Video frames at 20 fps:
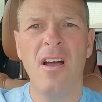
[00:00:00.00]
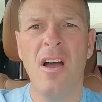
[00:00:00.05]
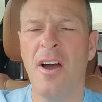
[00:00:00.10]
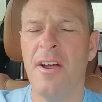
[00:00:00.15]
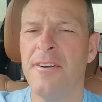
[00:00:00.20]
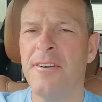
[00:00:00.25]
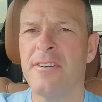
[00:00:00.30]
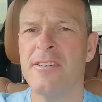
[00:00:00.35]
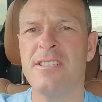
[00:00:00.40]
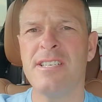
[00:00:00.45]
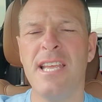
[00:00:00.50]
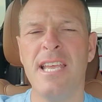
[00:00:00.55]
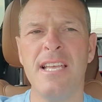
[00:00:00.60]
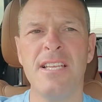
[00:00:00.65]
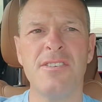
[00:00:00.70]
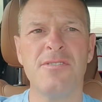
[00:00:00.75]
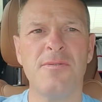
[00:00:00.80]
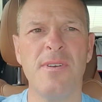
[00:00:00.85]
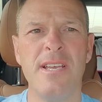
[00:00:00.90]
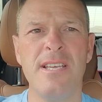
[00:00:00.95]

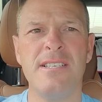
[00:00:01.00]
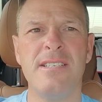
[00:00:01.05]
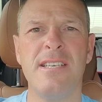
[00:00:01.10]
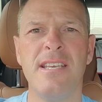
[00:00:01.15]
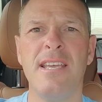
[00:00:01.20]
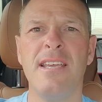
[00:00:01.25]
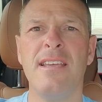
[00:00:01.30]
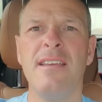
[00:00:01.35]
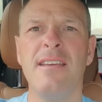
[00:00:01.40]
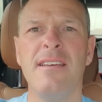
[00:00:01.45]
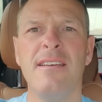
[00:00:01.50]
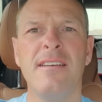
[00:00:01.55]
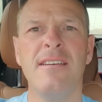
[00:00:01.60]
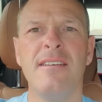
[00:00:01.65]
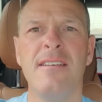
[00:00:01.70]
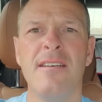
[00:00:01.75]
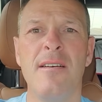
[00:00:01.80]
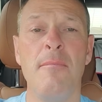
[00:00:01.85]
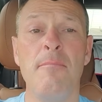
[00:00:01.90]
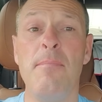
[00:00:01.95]
Understands racing
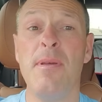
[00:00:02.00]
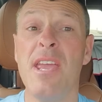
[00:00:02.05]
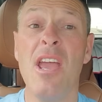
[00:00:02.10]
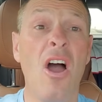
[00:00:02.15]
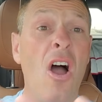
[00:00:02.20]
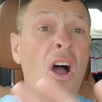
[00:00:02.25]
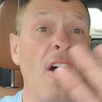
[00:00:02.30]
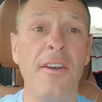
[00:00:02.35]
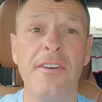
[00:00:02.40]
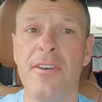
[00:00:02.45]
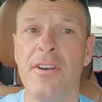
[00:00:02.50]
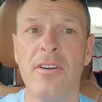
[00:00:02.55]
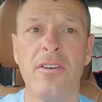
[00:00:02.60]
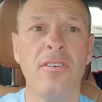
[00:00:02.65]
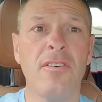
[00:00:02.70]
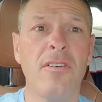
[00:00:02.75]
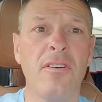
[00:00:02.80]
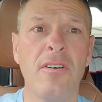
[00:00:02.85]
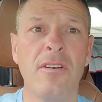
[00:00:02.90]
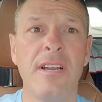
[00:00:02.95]
beyond
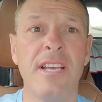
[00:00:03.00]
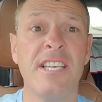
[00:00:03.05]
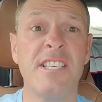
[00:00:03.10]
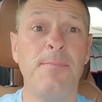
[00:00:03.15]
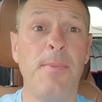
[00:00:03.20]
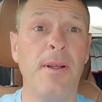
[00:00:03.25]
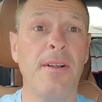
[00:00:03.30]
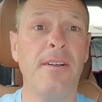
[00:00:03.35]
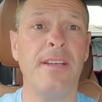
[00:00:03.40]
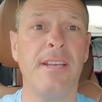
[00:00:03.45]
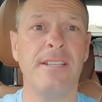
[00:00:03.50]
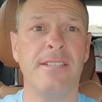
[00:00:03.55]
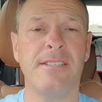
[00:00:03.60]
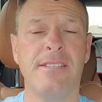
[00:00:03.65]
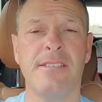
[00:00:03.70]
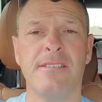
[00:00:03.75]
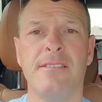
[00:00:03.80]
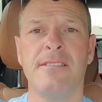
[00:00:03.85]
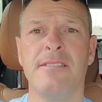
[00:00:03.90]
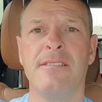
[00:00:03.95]
her
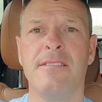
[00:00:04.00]
experience.